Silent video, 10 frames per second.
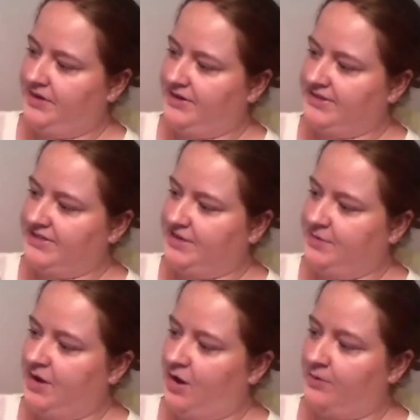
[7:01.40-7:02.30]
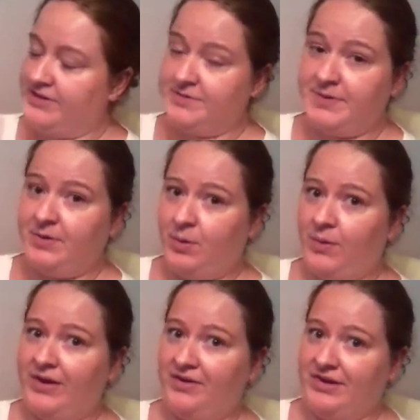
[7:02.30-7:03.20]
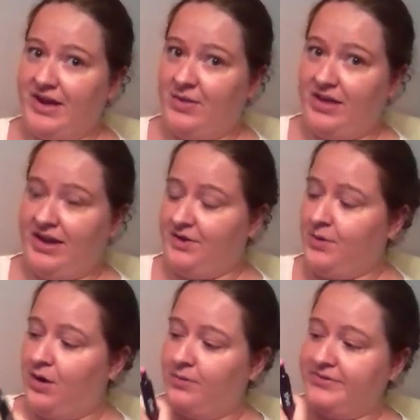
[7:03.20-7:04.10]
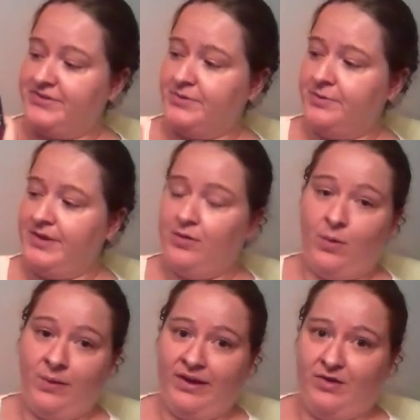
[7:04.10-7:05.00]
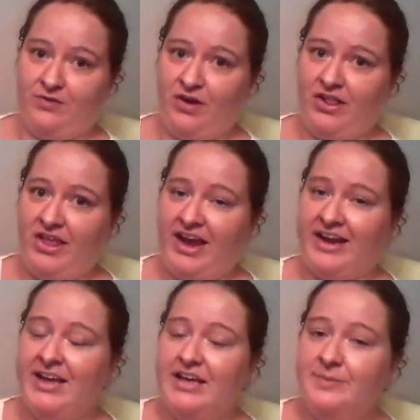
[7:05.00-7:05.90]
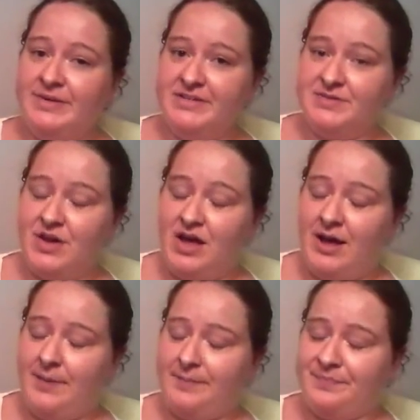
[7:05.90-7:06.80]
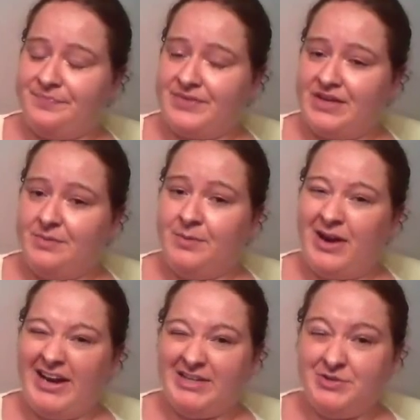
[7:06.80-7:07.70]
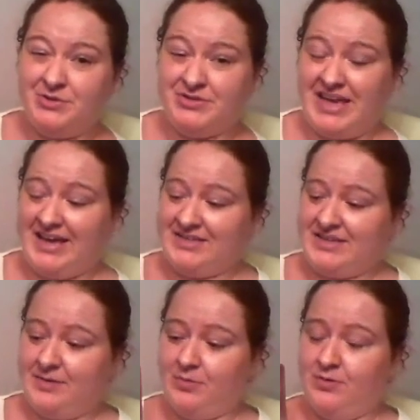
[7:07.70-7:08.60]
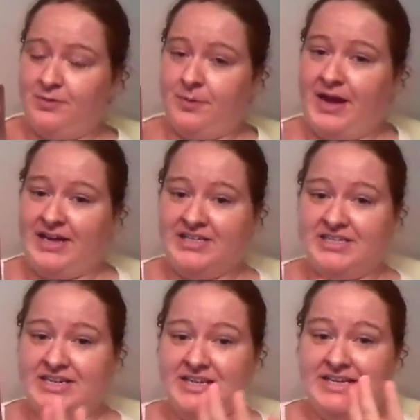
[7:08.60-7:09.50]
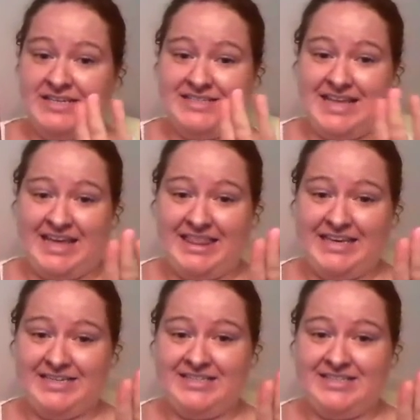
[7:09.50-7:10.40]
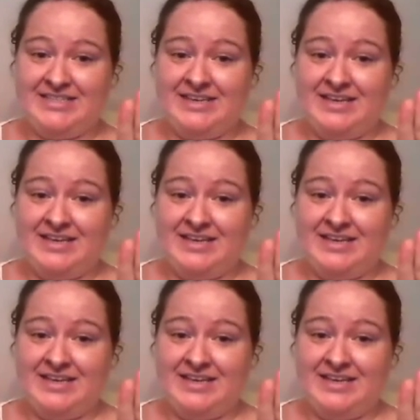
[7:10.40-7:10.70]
can see you want to always be growing your downline. You always want to be growing your front line, because remember Andrew's gang sign rule for Posh is like this.